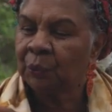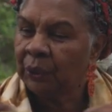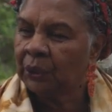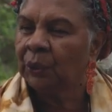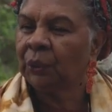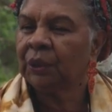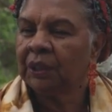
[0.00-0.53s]
we
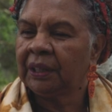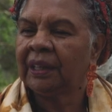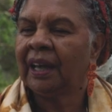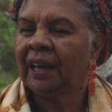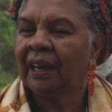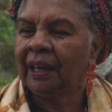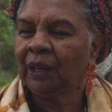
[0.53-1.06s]
call it in
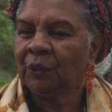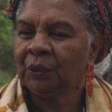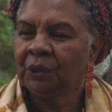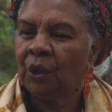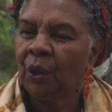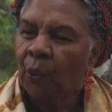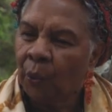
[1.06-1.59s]
our
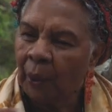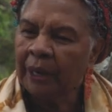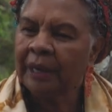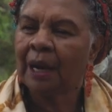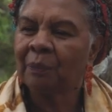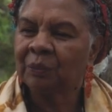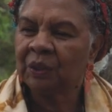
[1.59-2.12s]
language
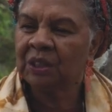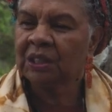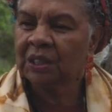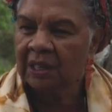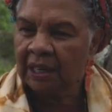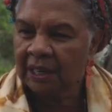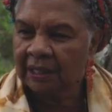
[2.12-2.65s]
wake up the
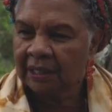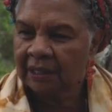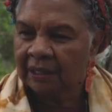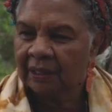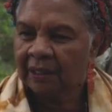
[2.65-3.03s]
snake.